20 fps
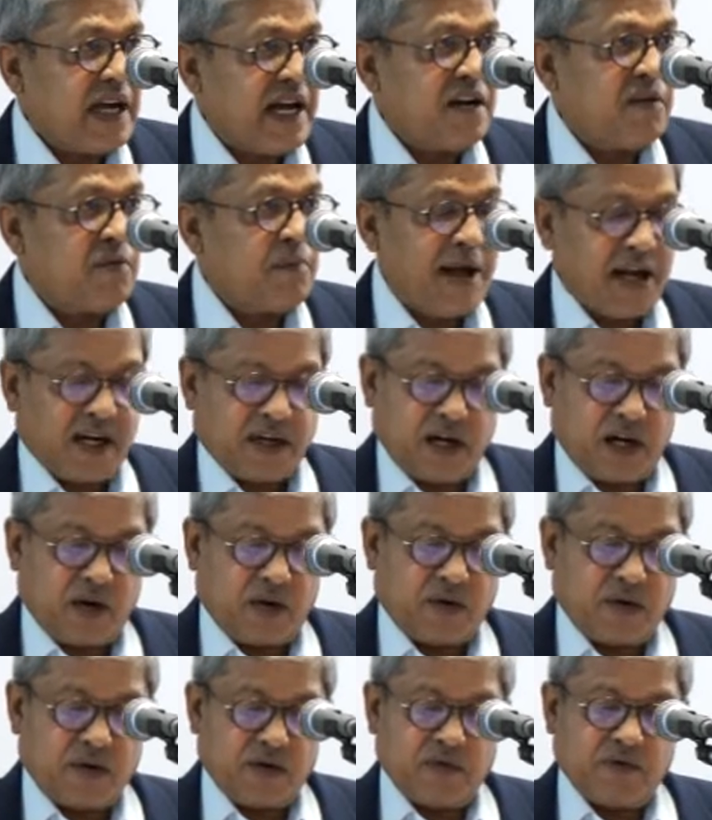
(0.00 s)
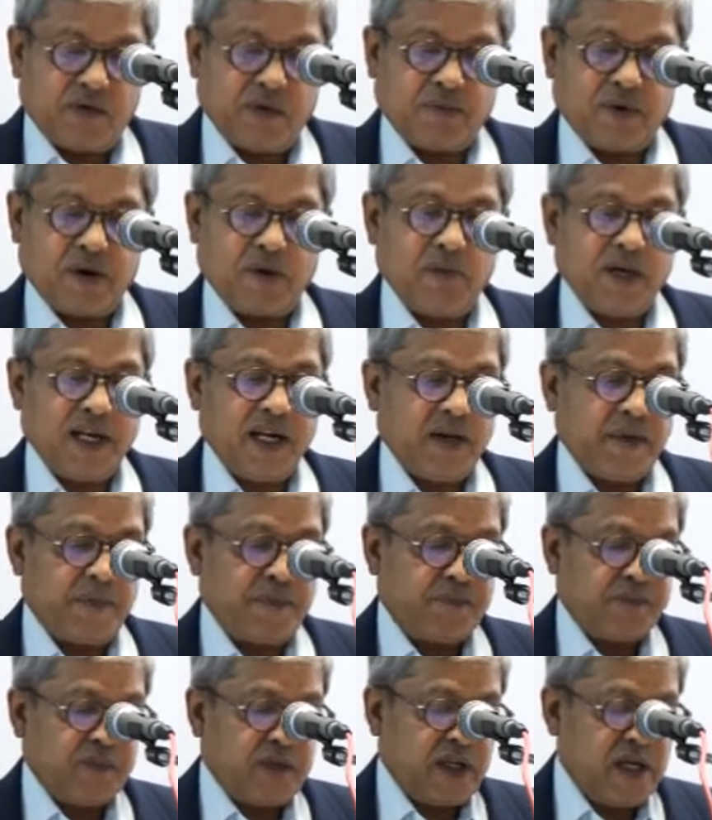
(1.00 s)
kind of background, we probably
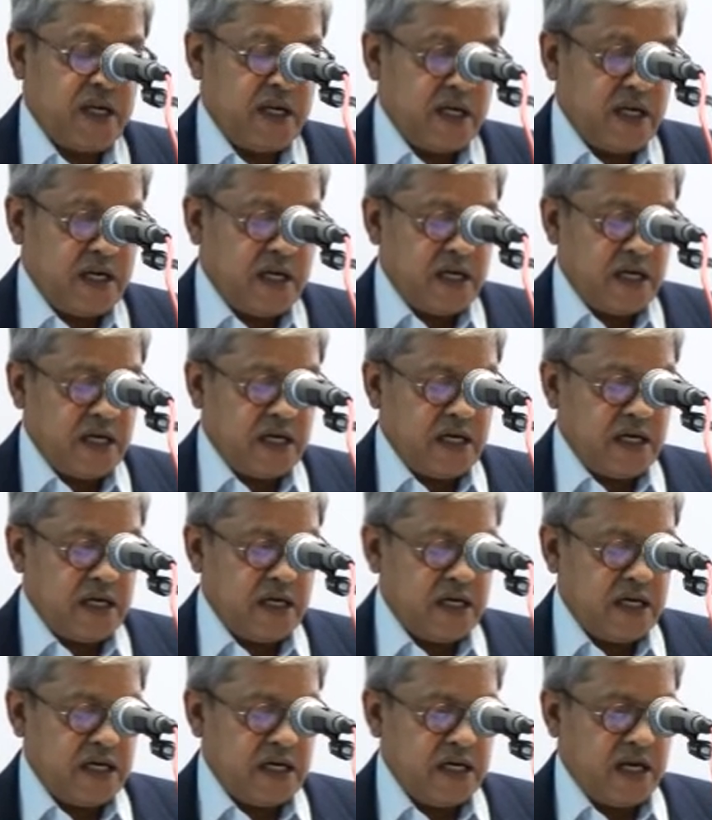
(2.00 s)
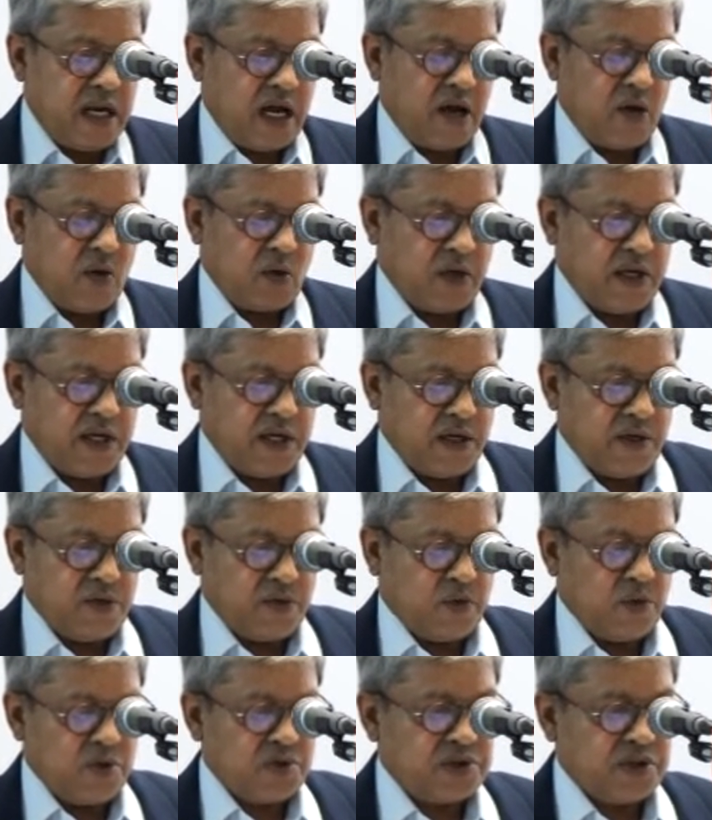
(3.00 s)
now, in
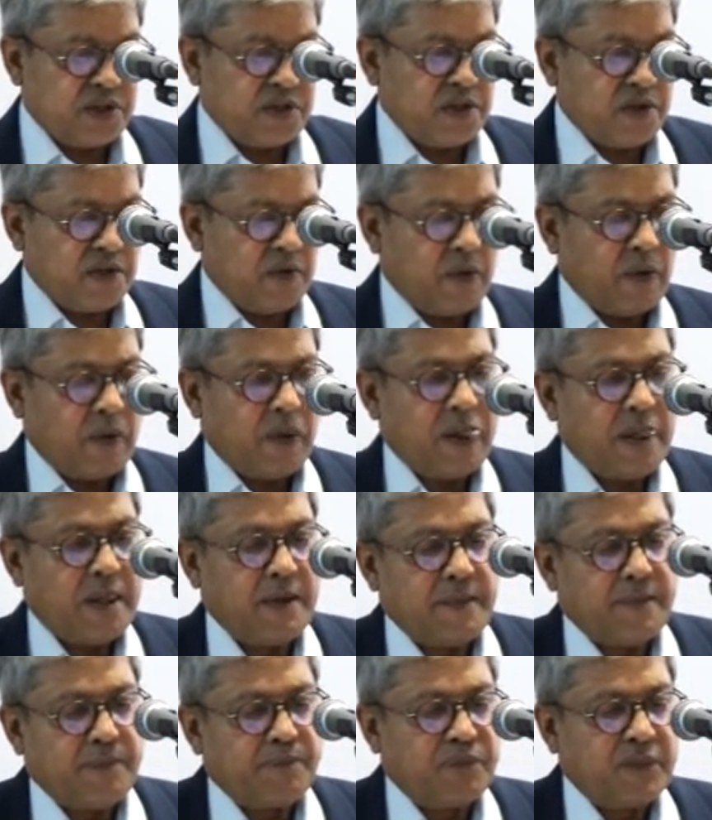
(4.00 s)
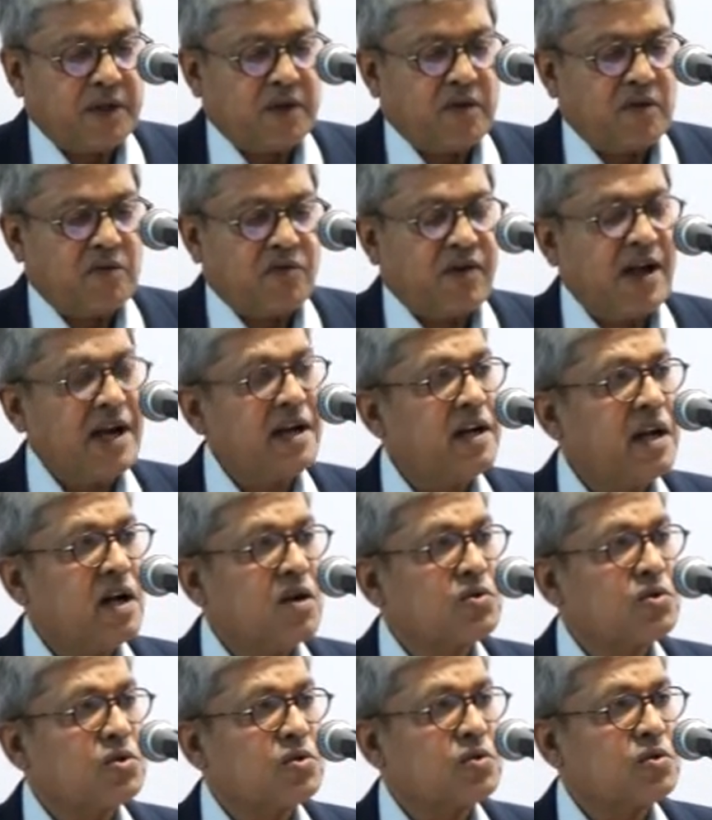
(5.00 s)
conclusion, find
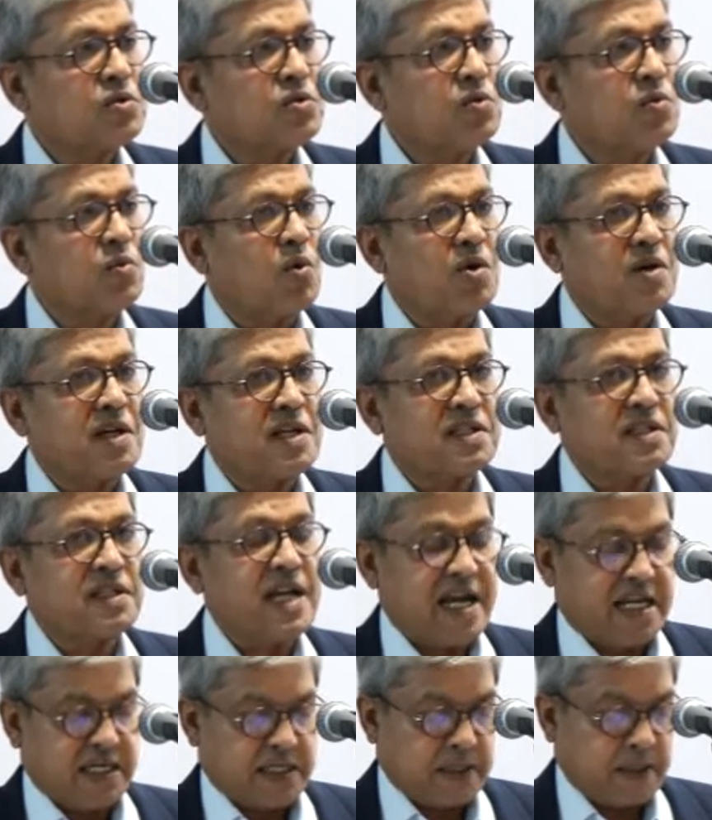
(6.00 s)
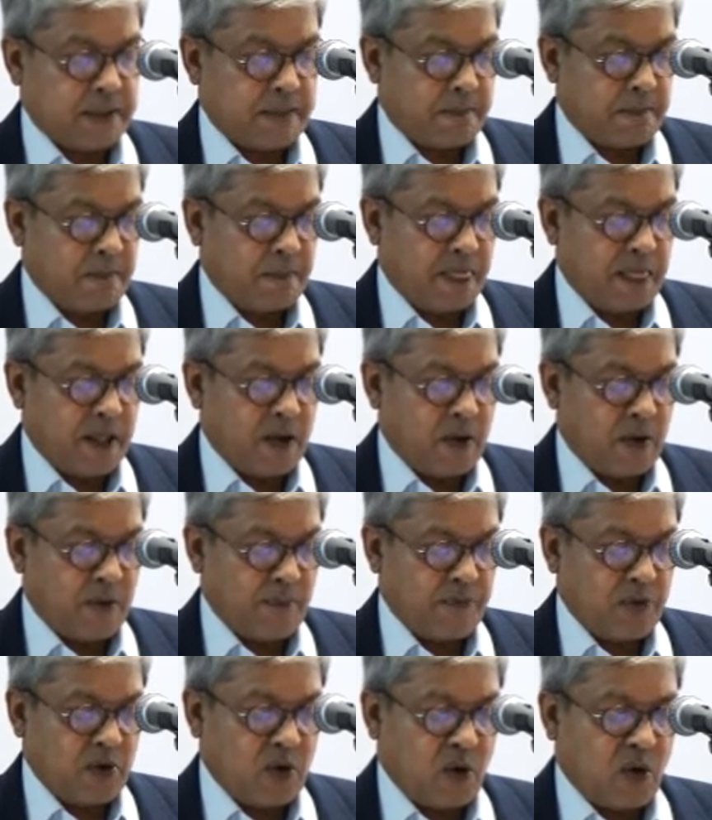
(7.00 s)
out to what extent
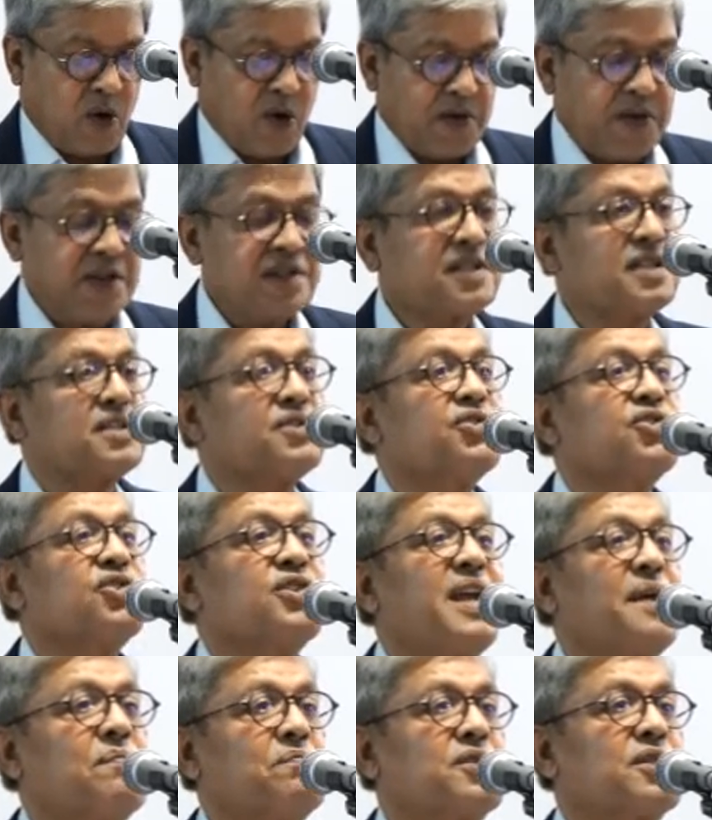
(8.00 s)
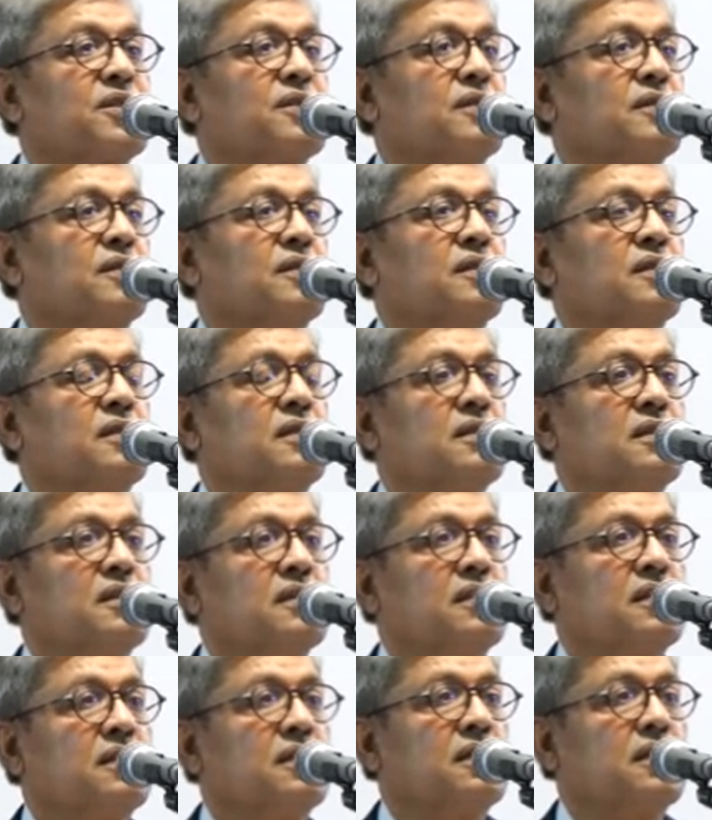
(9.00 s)
all this has shaped
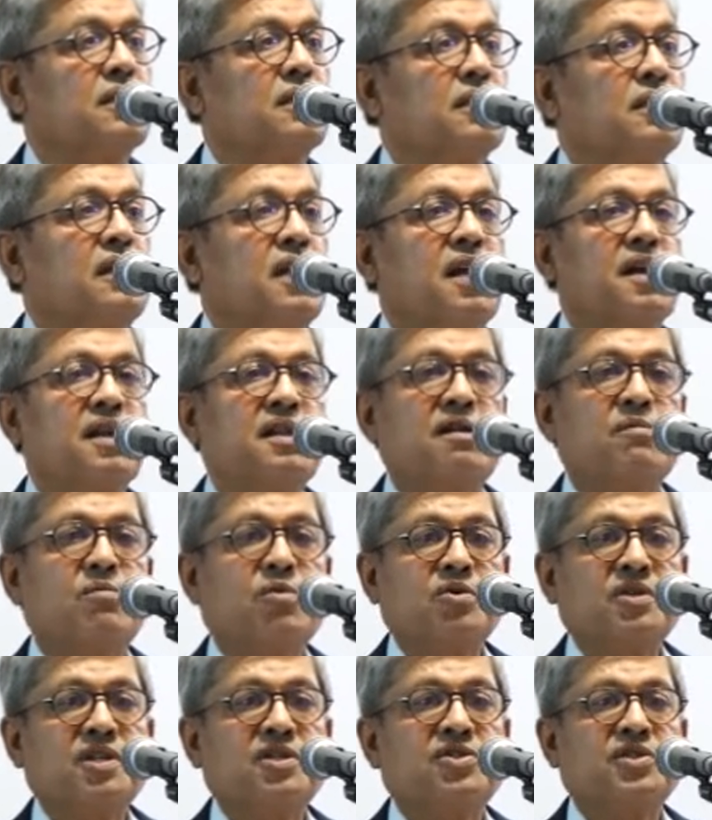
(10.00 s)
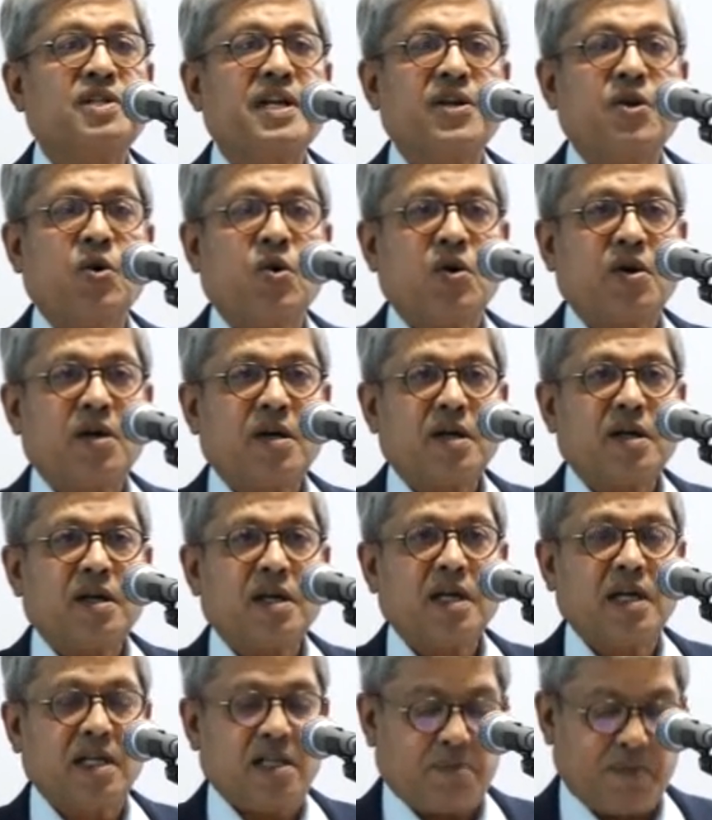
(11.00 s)
Narendra Modi's tenure
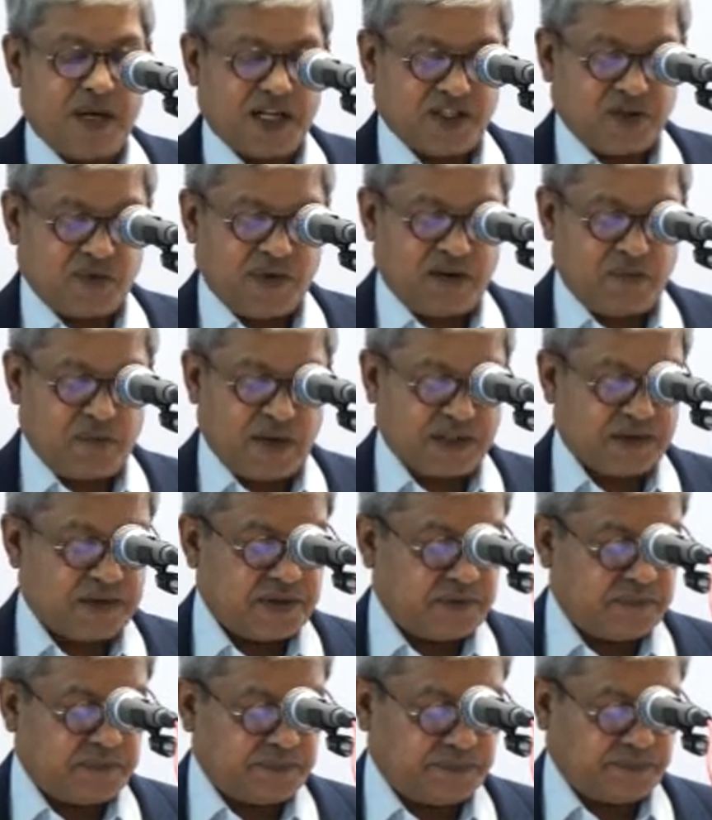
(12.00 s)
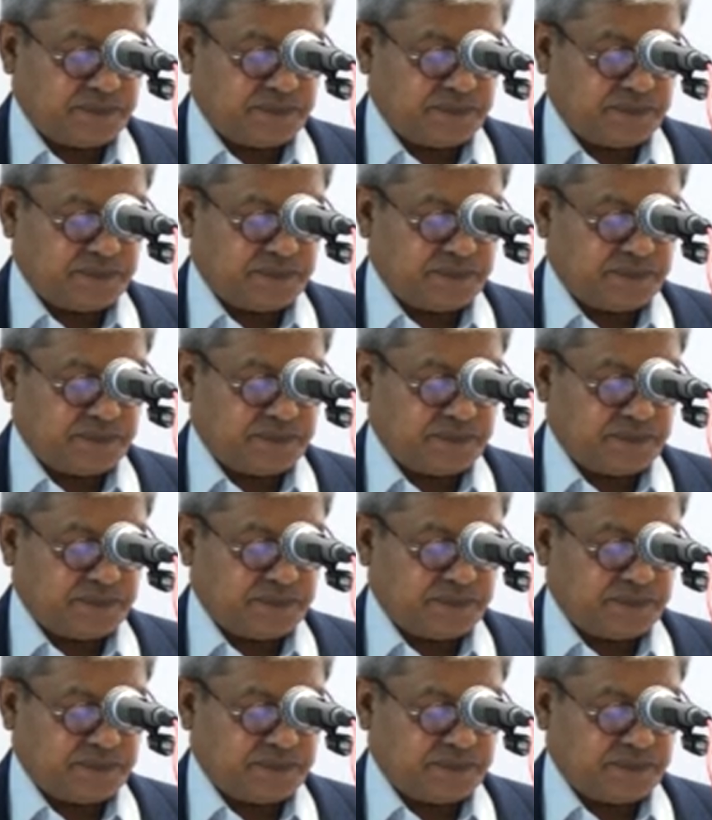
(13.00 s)
in the past 12 months.